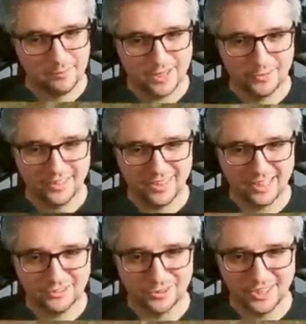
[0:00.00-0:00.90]
By the way,
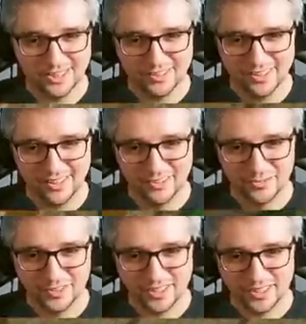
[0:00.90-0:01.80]
thanks for the
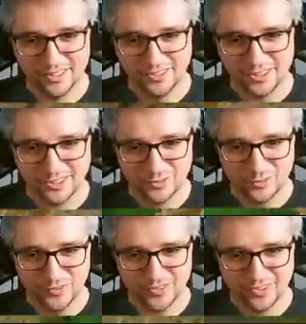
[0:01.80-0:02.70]
Elden Ring and Dark
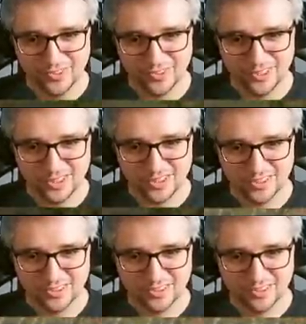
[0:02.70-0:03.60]
Souls uh,
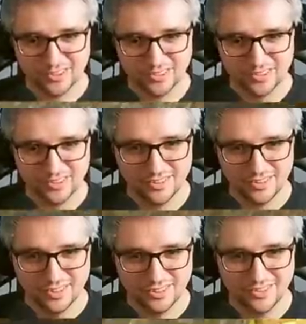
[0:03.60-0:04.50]
suggestion, because uh,
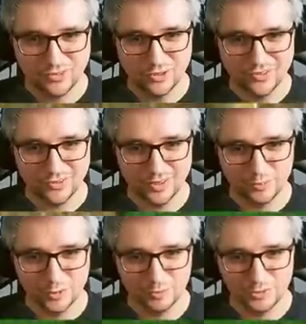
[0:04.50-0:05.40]
this does feel
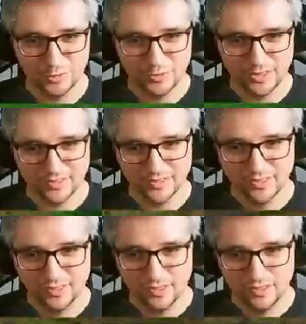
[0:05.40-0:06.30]
more appropriate.
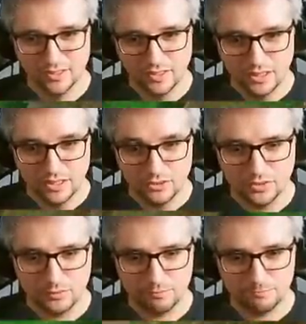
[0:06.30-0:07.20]
Oh.